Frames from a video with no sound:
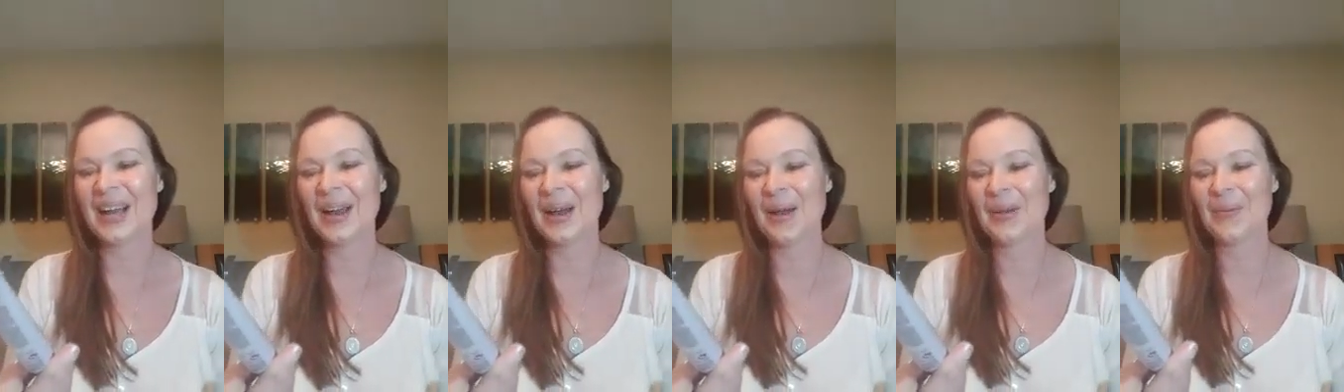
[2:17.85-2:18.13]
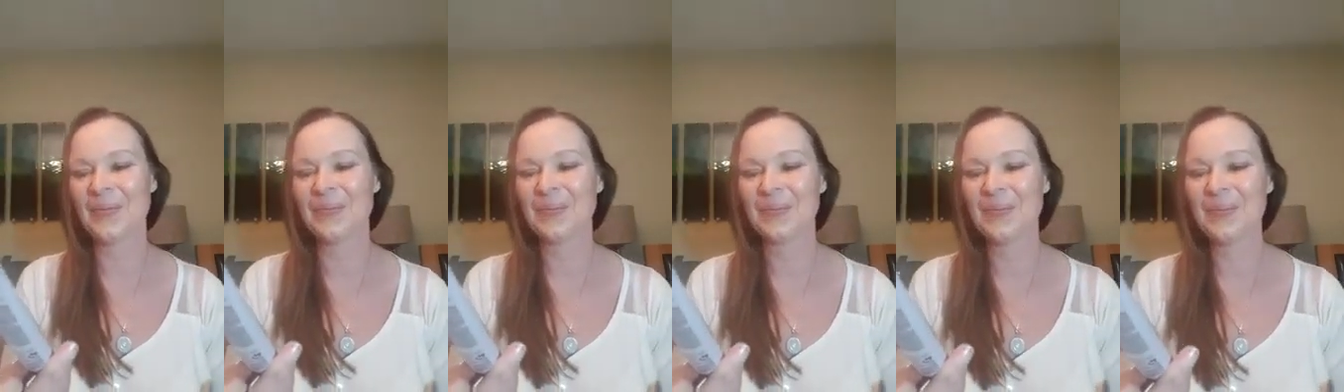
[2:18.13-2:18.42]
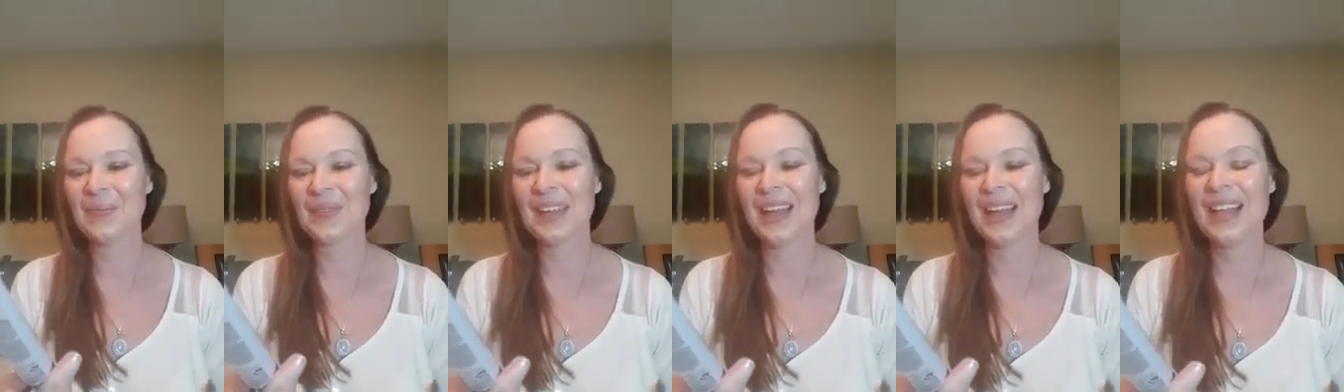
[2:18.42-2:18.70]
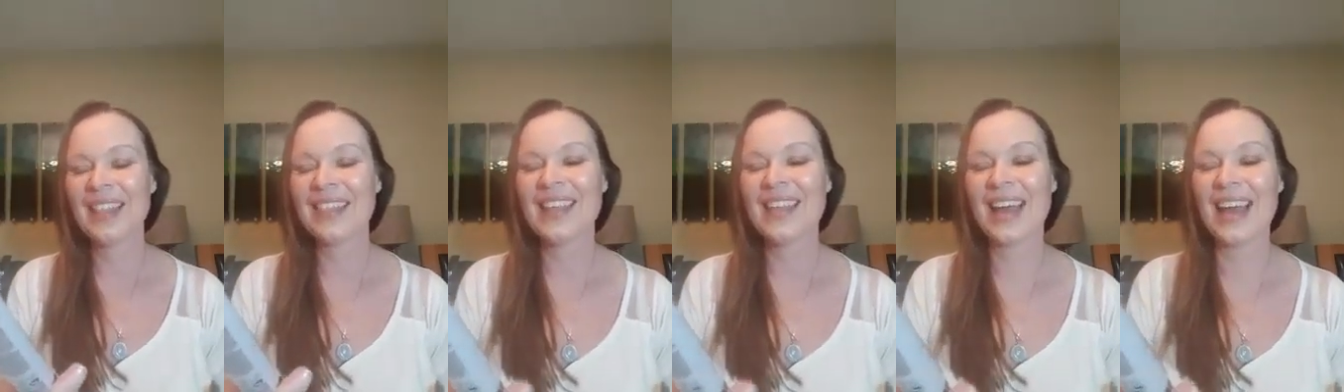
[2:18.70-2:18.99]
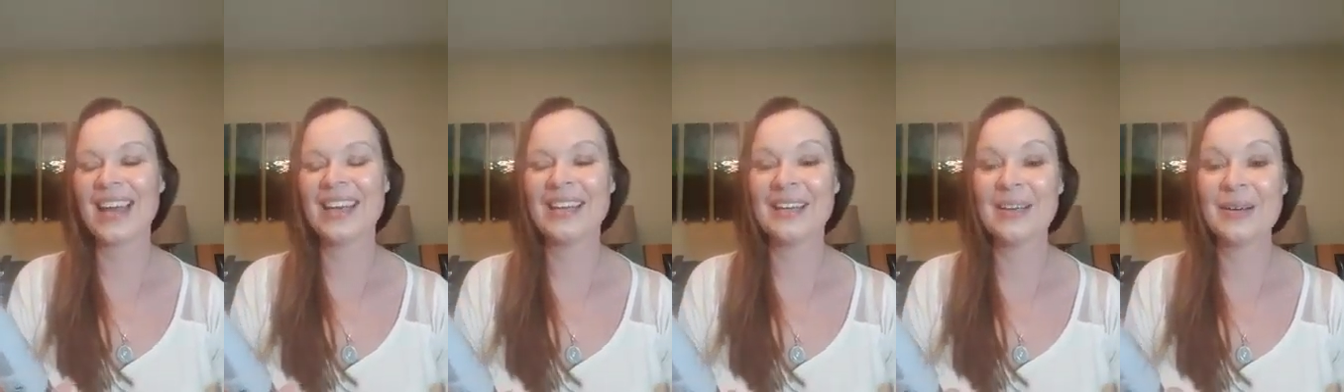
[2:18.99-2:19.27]
those.
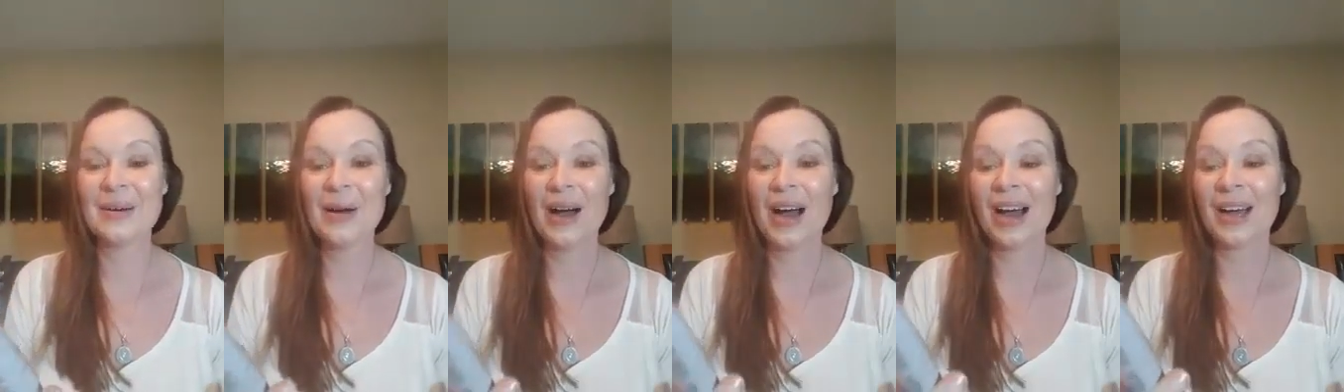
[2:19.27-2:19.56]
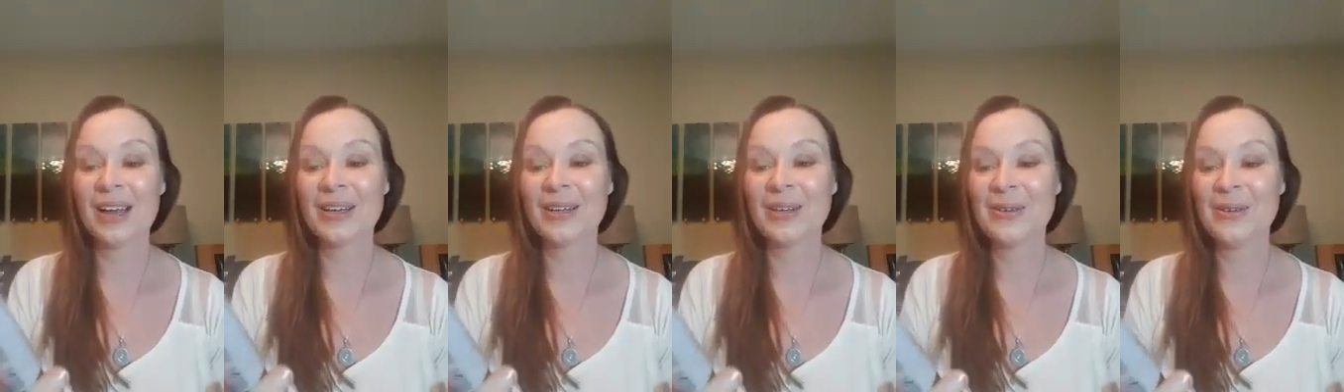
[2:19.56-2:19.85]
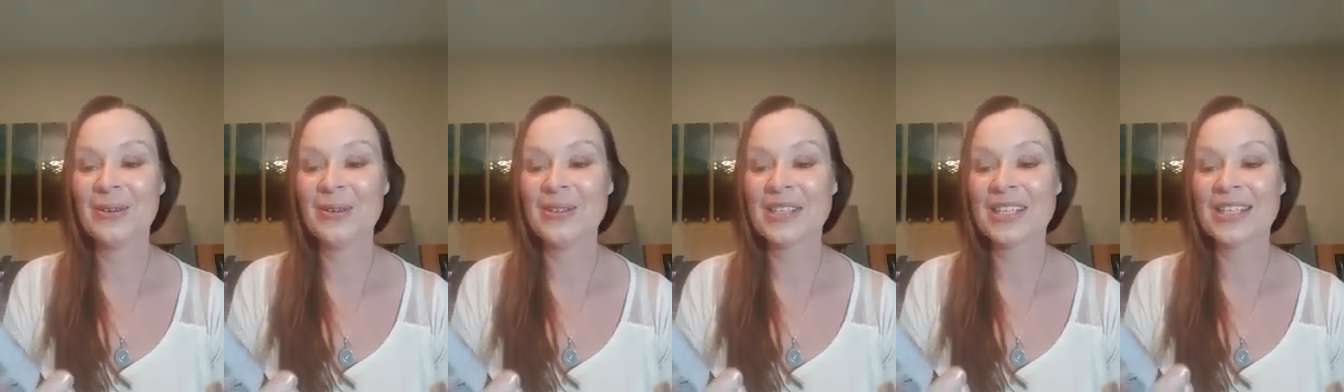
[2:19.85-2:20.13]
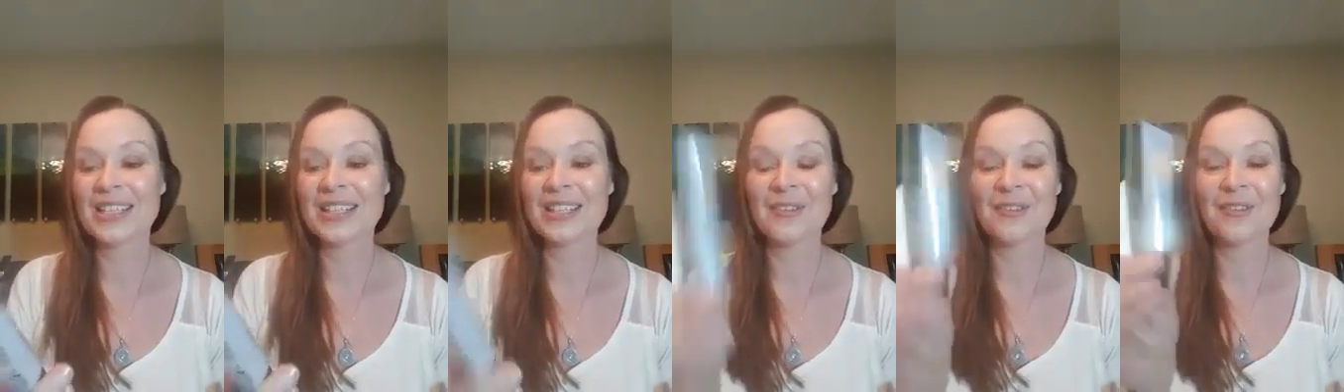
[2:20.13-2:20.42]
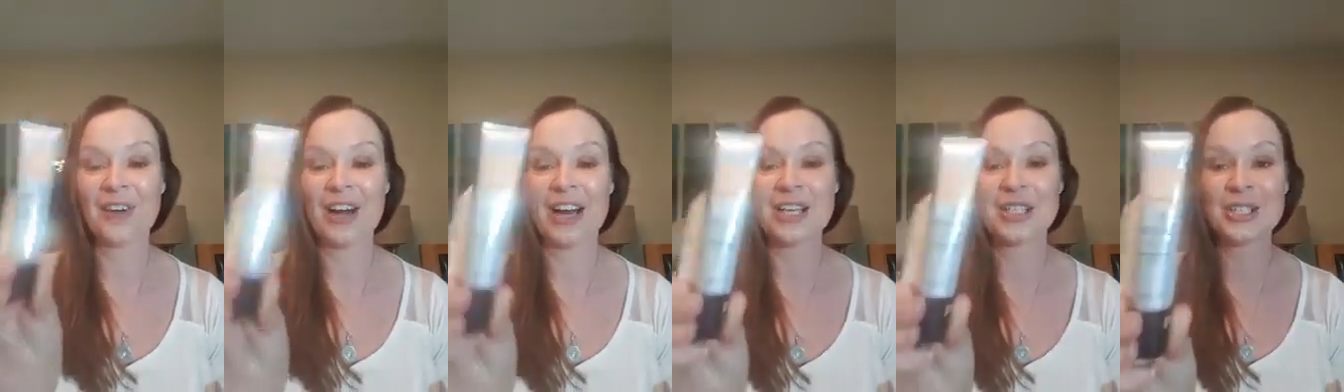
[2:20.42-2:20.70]
Then I used the
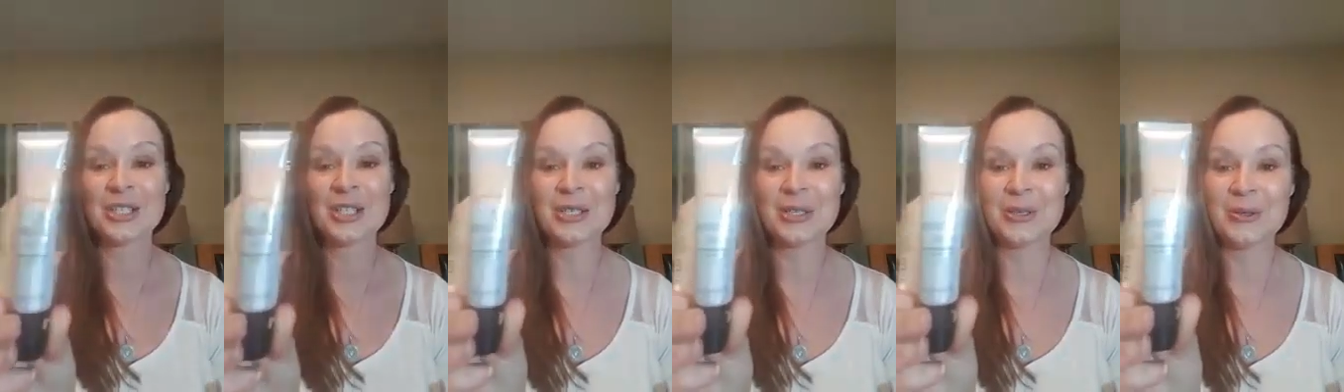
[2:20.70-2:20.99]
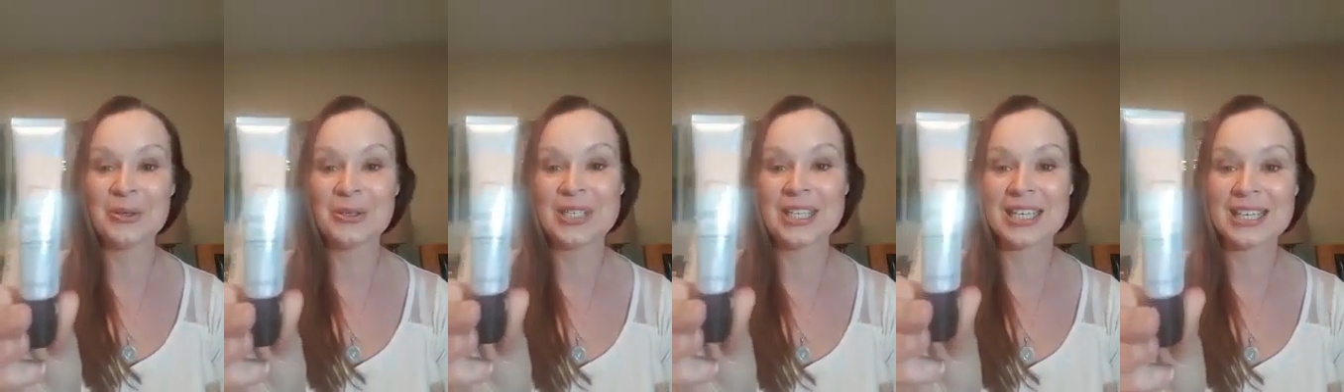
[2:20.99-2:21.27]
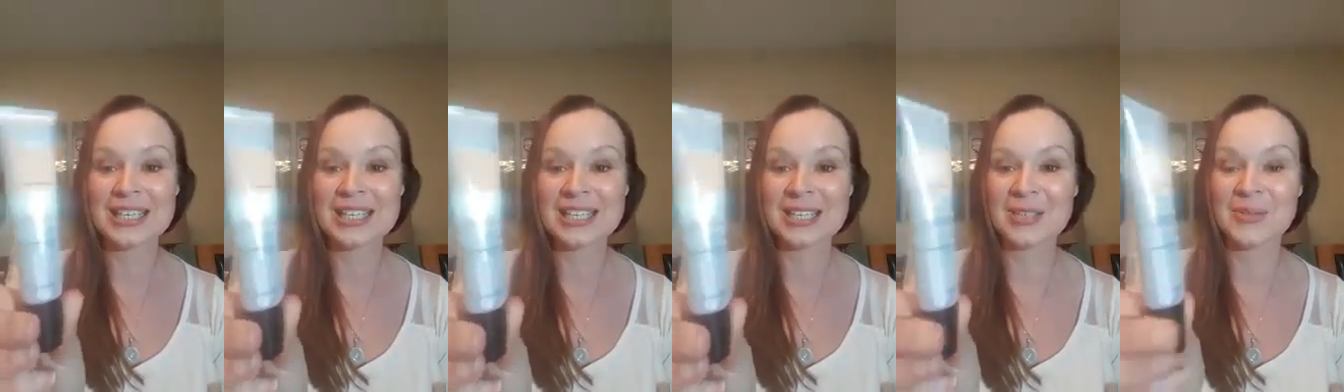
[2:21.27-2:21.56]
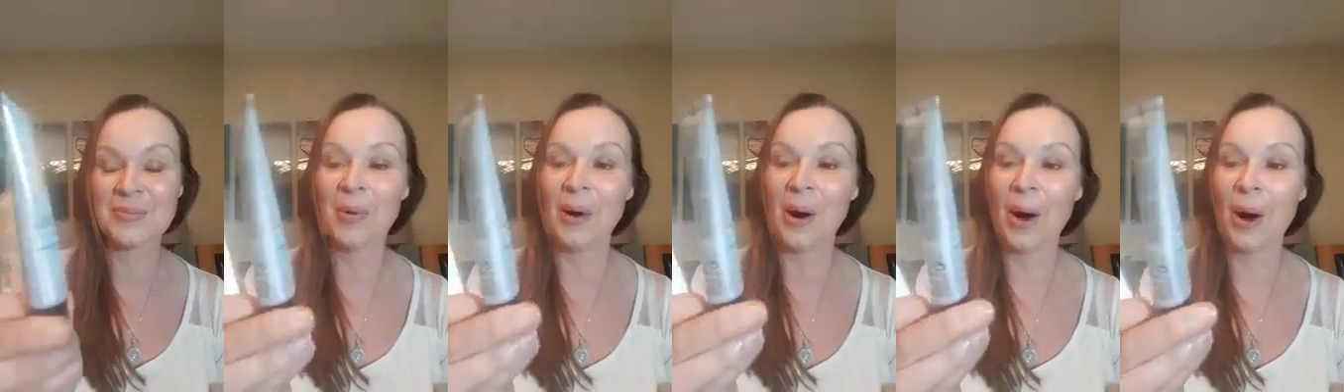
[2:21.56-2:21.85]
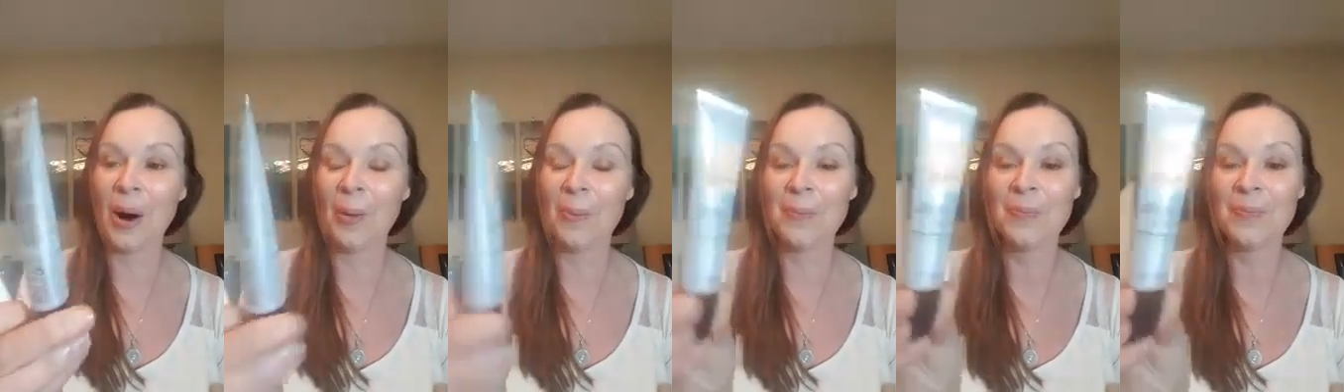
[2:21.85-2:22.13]
fresh new tinted
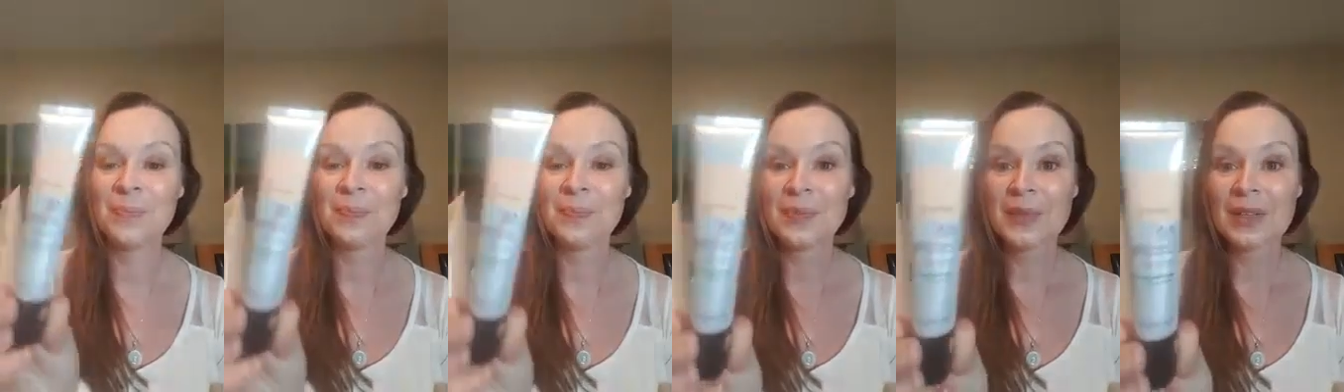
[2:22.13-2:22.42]
balm